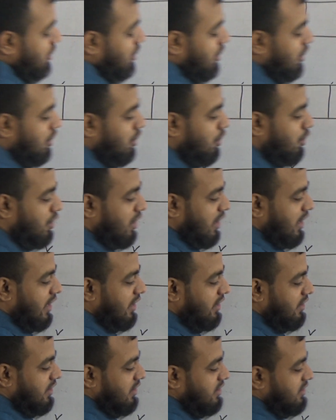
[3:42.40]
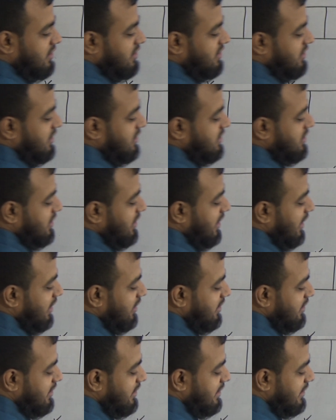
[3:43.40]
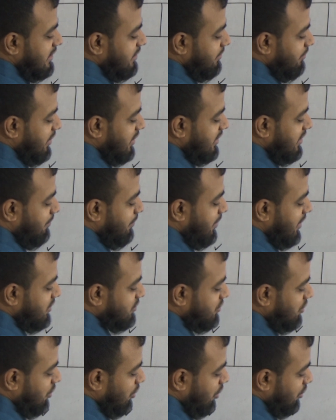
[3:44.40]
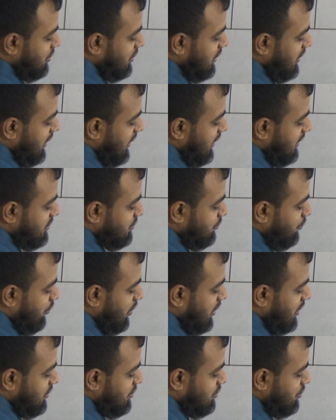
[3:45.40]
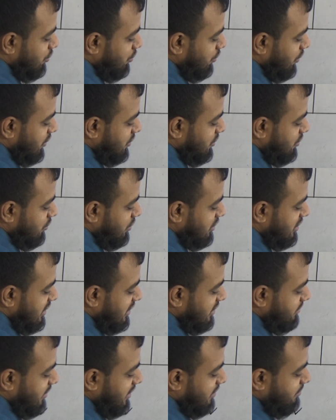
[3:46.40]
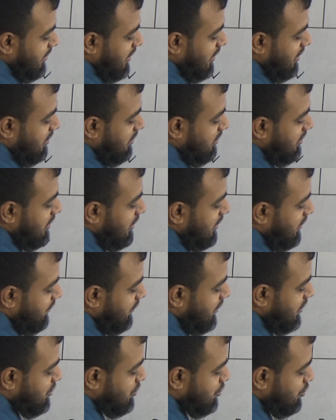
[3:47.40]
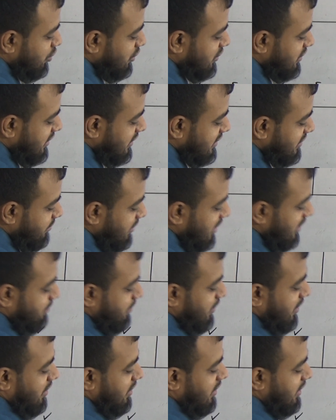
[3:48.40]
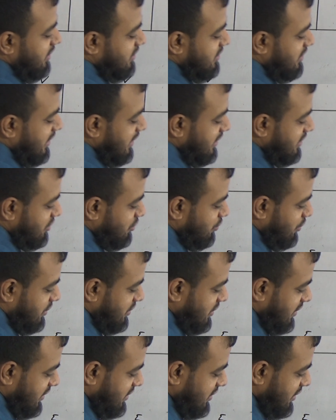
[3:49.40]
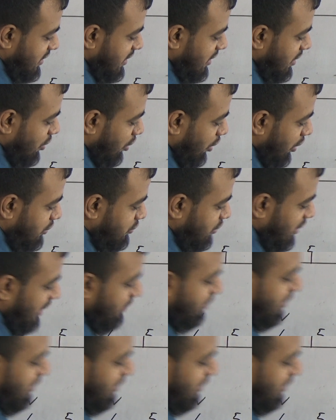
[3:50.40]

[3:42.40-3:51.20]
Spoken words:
Look at these sticks can make the pairs or not. It's 1 and 2. These 2 sticks make pair, these 2 sticks make pair, this next 2 sticks also can